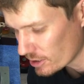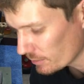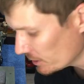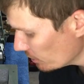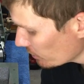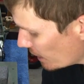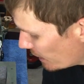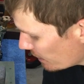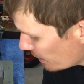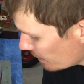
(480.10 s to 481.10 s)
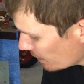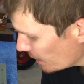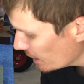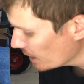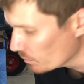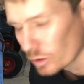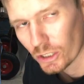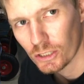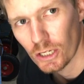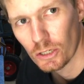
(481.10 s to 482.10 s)
something like that. We'll
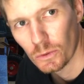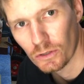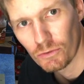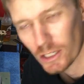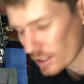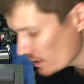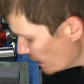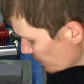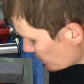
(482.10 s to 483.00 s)
continue with the rest of that.